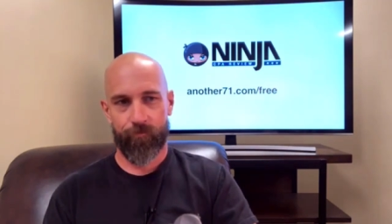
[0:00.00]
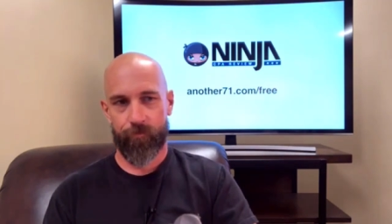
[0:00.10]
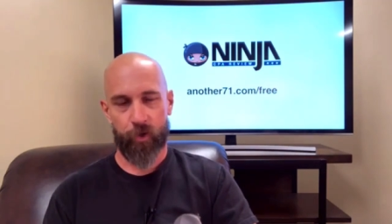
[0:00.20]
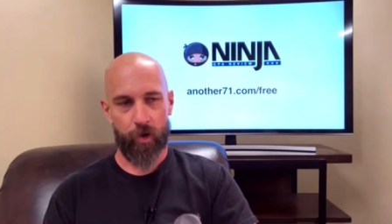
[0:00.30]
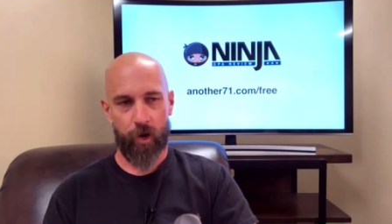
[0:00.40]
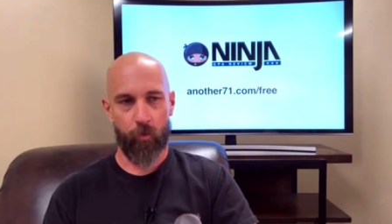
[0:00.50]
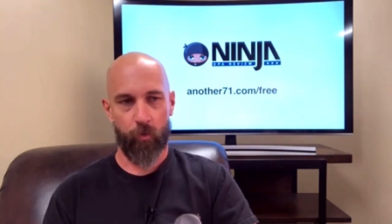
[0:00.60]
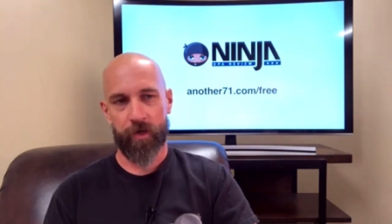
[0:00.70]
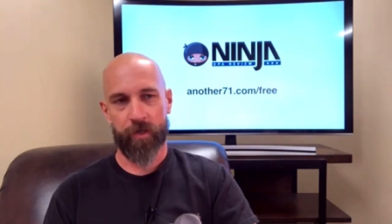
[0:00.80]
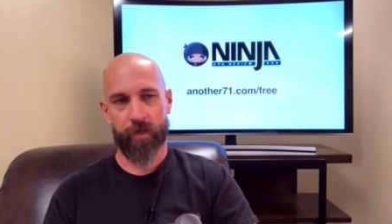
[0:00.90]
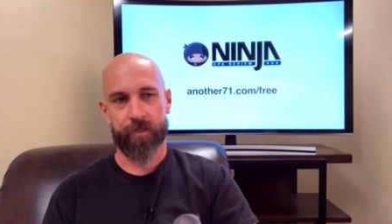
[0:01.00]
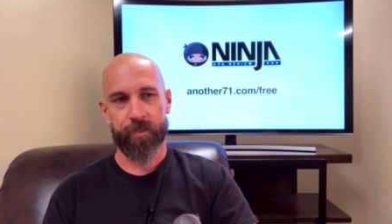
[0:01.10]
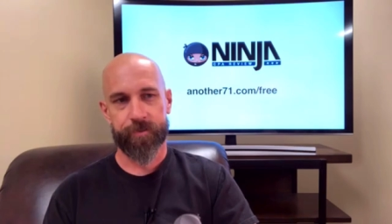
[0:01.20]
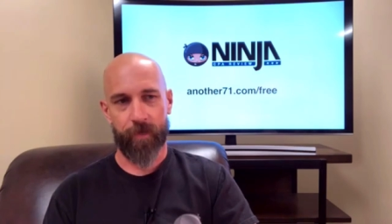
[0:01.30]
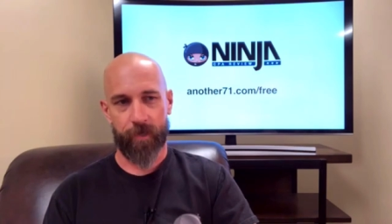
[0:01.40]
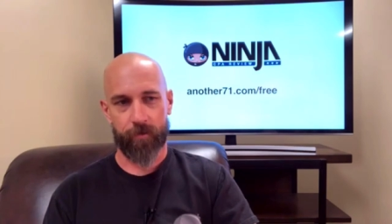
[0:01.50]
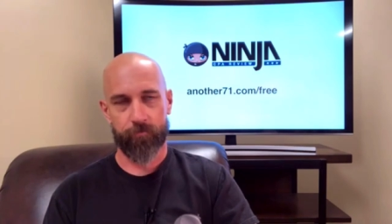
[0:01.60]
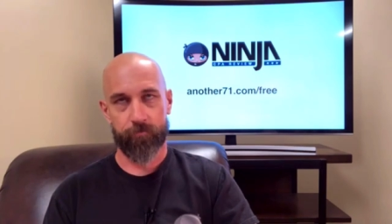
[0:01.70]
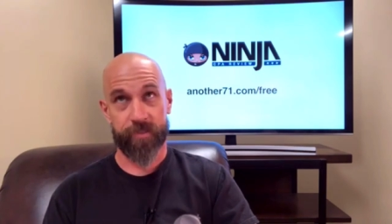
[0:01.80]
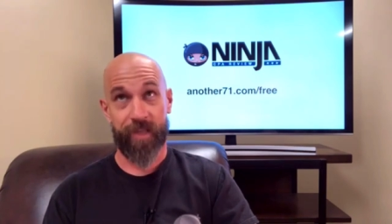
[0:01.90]
figure out what it is, like,
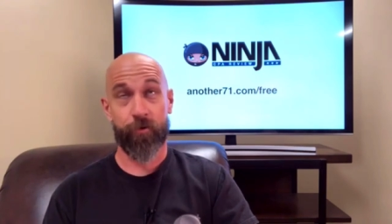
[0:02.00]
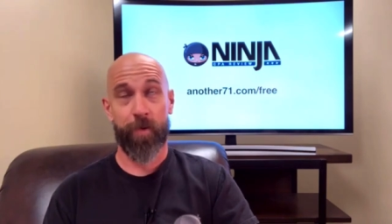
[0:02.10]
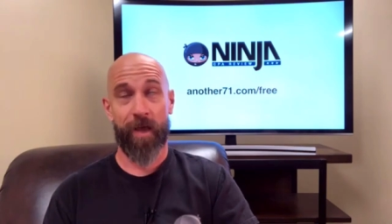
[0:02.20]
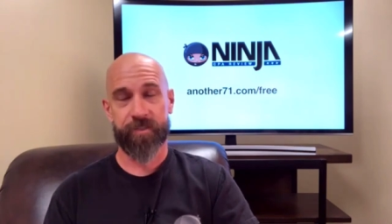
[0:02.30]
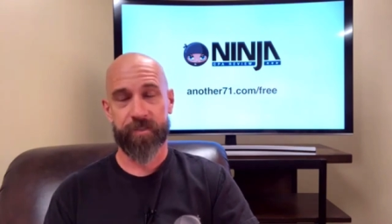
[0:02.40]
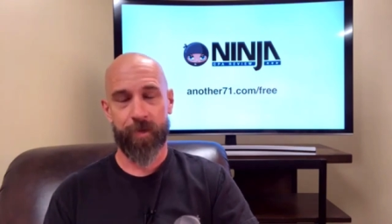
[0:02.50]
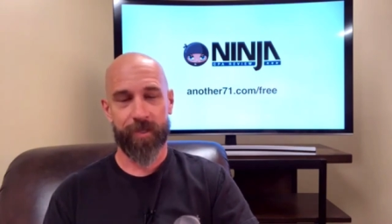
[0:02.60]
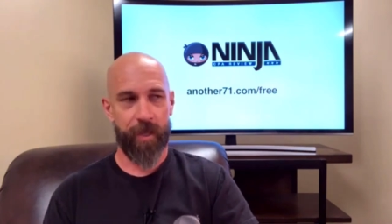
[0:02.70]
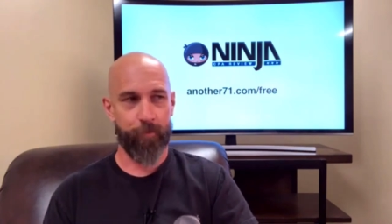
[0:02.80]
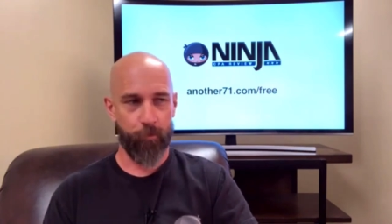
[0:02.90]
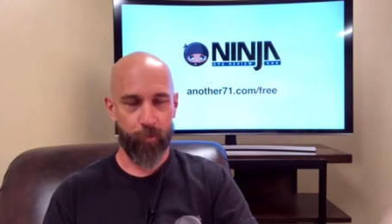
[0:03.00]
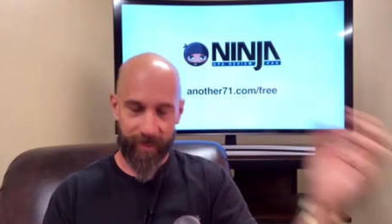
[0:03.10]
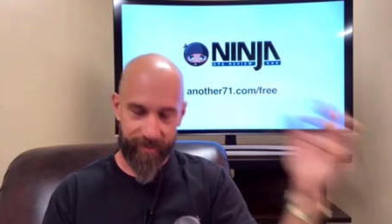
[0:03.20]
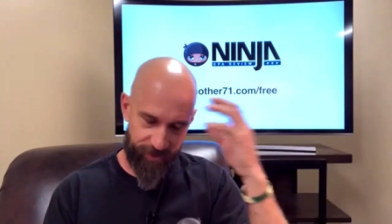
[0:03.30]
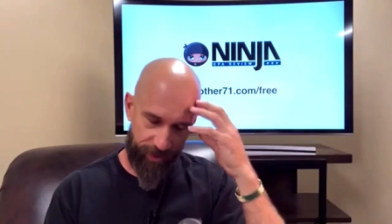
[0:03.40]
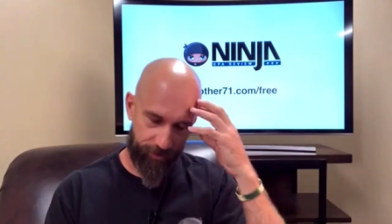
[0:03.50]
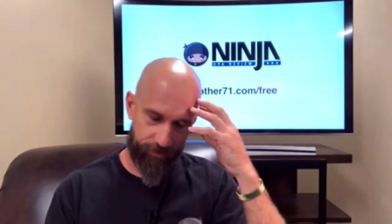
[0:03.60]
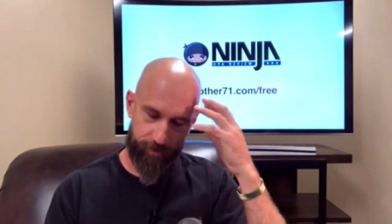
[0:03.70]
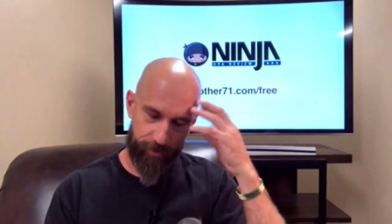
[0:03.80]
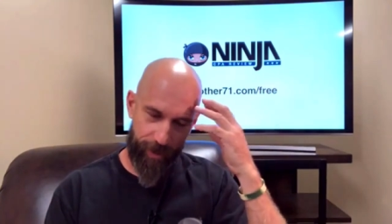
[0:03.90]
because after you pass the CPA exam, your brain's
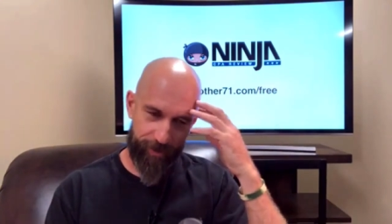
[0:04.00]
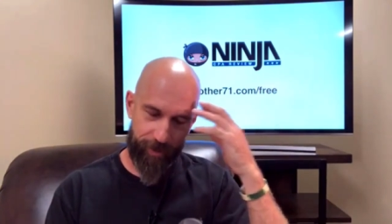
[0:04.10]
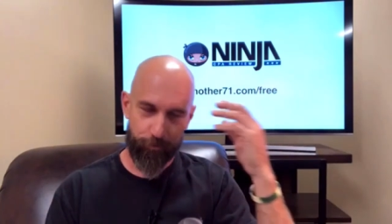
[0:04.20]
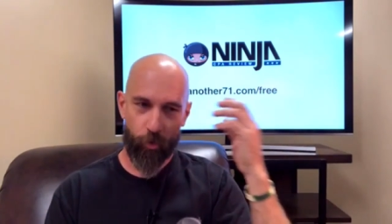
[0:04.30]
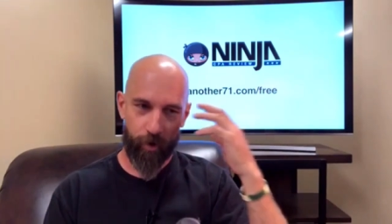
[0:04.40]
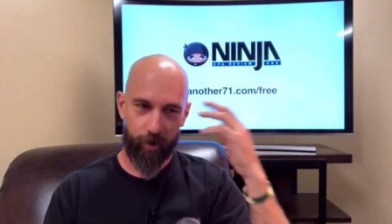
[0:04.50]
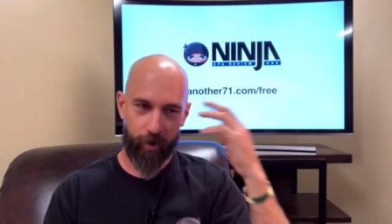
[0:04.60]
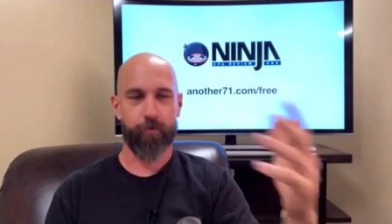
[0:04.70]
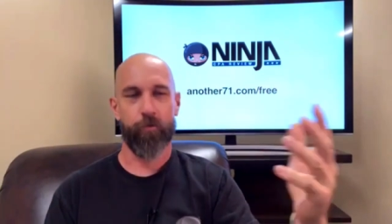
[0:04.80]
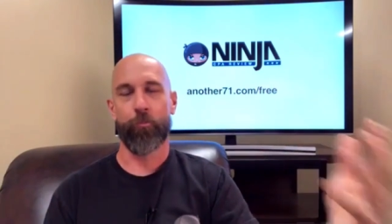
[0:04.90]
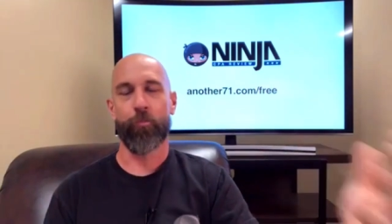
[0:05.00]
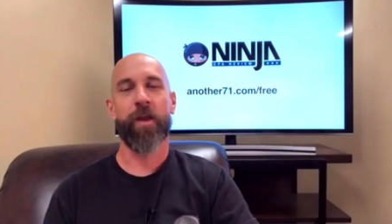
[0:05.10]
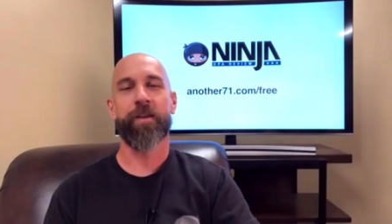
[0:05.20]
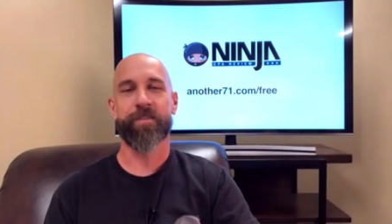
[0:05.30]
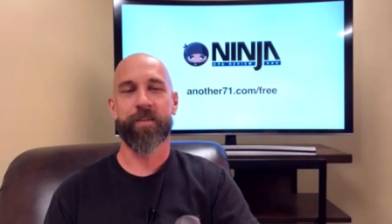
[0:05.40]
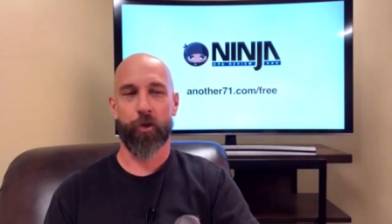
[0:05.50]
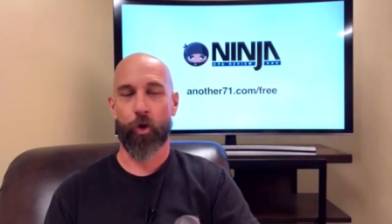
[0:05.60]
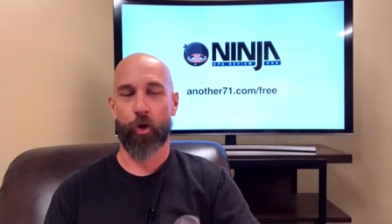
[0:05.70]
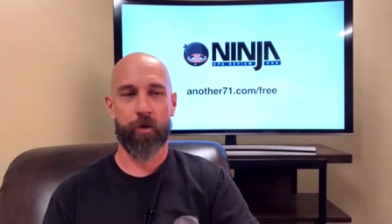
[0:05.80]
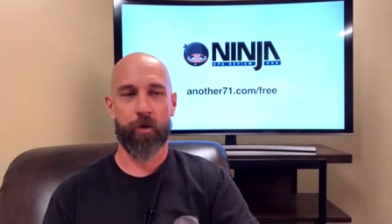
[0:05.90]
like, I need more, like, your brain is in
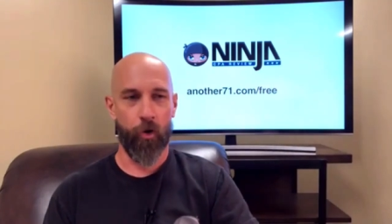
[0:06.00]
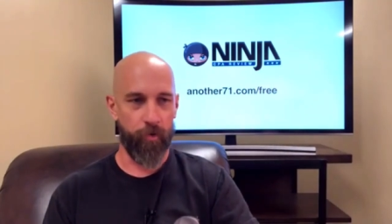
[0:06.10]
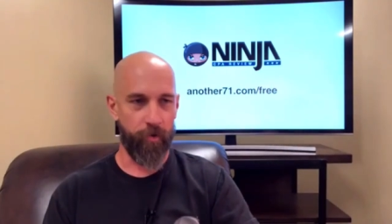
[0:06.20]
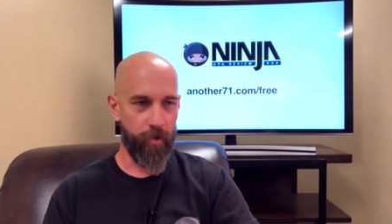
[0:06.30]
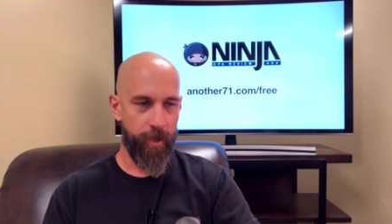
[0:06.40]
learning mode.